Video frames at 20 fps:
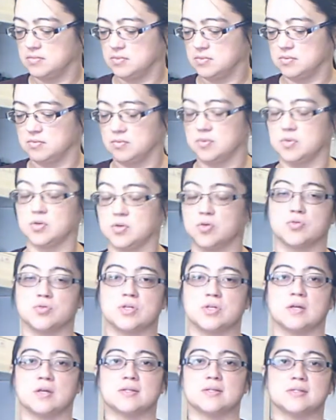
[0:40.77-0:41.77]
well,
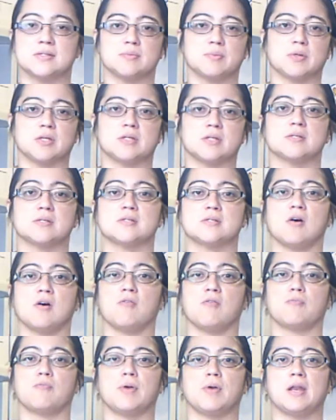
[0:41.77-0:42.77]
croutons, but
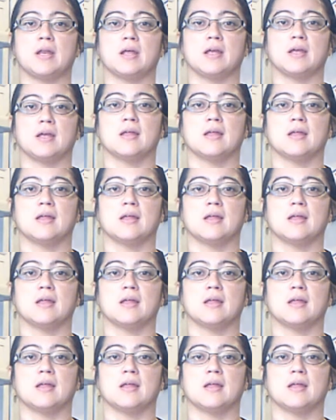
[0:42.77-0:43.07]
soft breading,